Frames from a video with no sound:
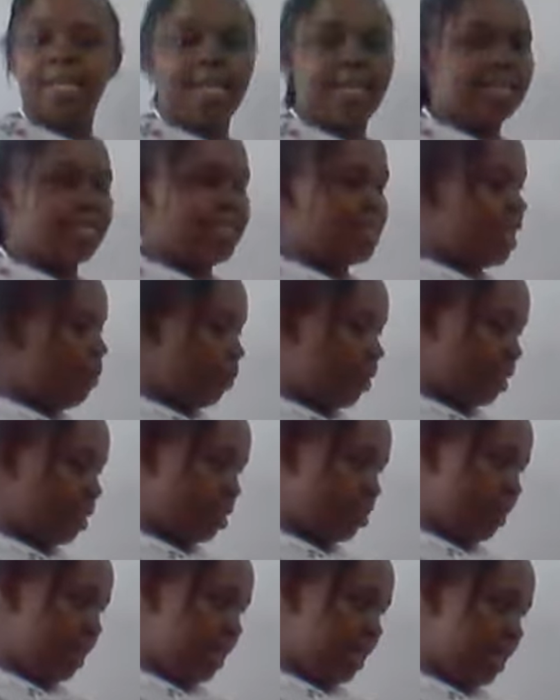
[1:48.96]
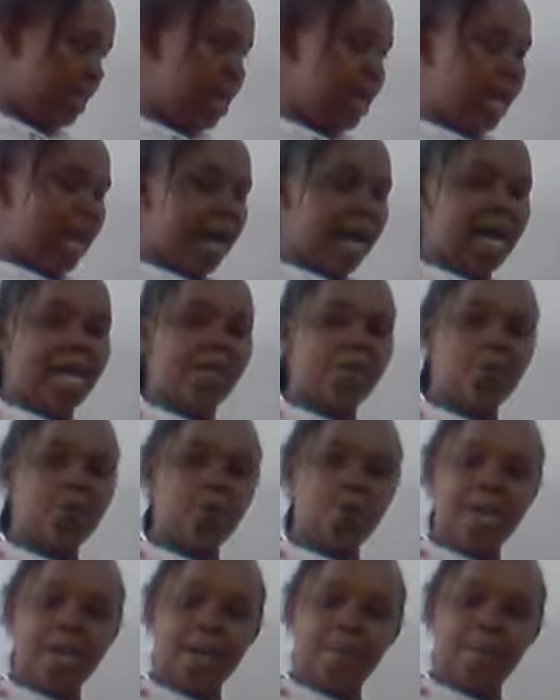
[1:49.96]
establishment? Are
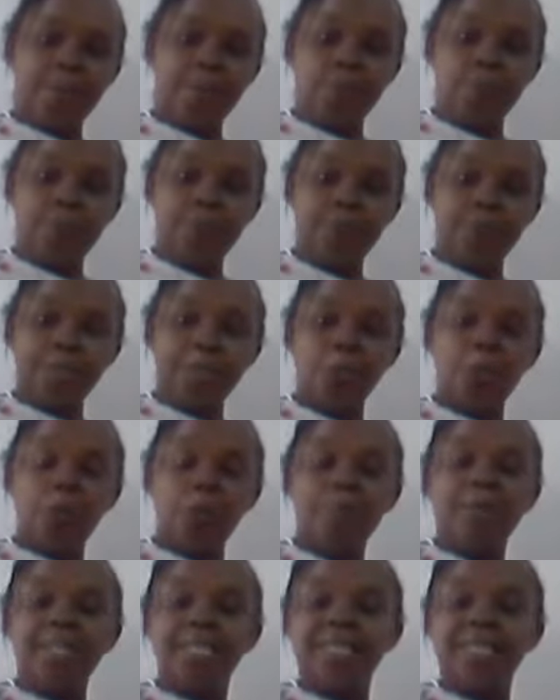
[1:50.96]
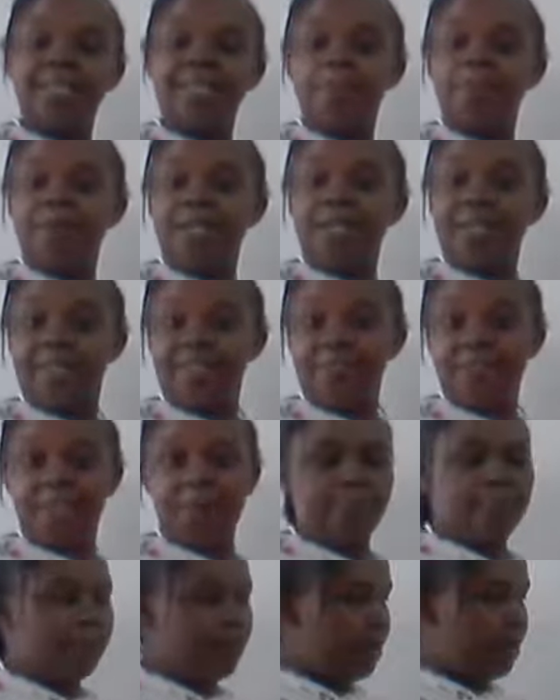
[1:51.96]
you able to meet the
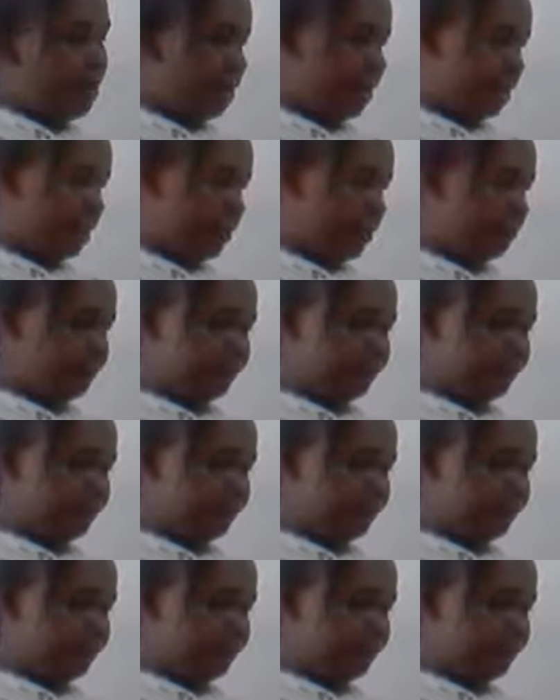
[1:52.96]
break-even point